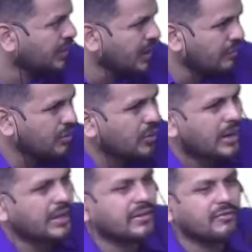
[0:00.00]
if you go and
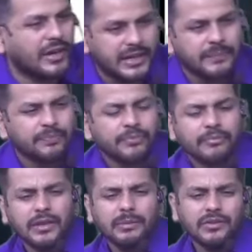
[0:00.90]
ask them why,
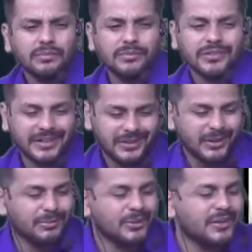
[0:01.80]
they'll be shut your
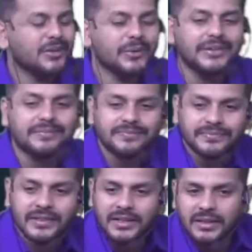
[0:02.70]
mouth and do it.
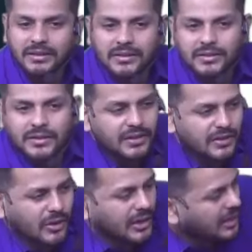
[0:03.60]
No
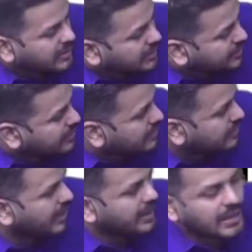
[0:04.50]
logics.
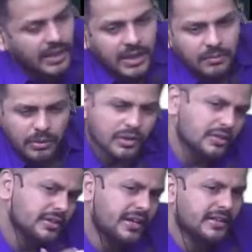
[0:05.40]
Why? Because
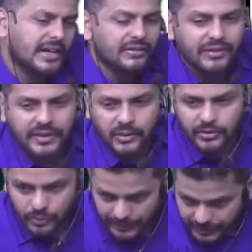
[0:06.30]
great grandfather was
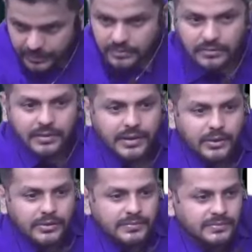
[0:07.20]
doing it. Very good.
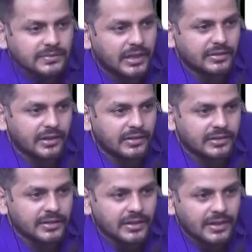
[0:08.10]
Nice logic.
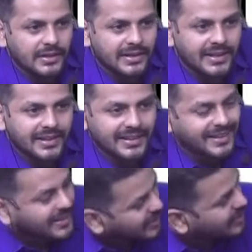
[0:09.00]
Right?
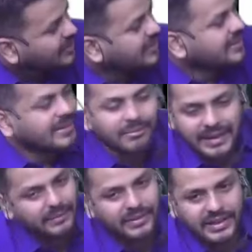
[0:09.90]
So
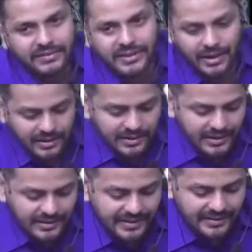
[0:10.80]
sometimes, anyway, not to
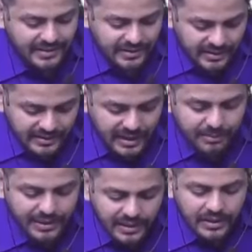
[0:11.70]
criticize anything there,
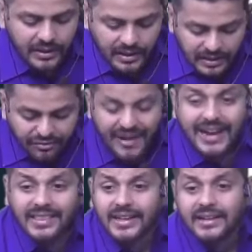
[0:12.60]
but the fact
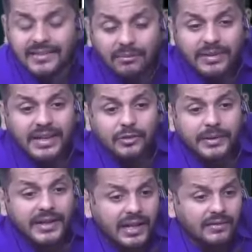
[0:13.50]
that something has been
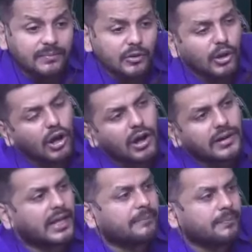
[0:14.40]
done long
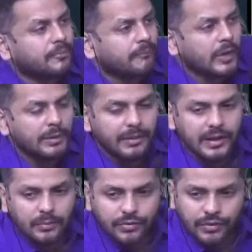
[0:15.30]
time, it
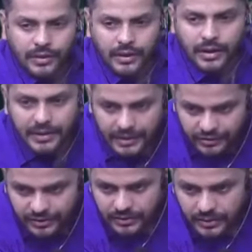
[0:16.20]
becomes a
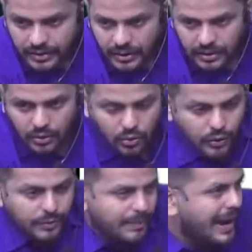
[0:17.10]
tradition. Now,
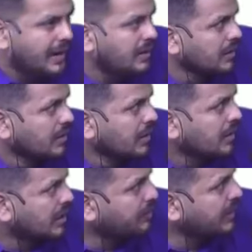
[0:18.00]
good, bad,
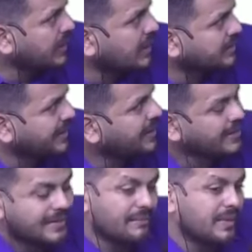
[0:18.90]
keeping that aside,
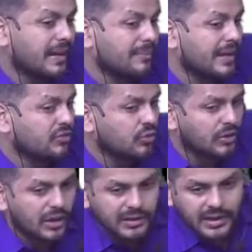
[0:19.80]
same thing applies to an
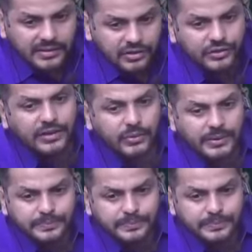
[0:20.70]
organization as well.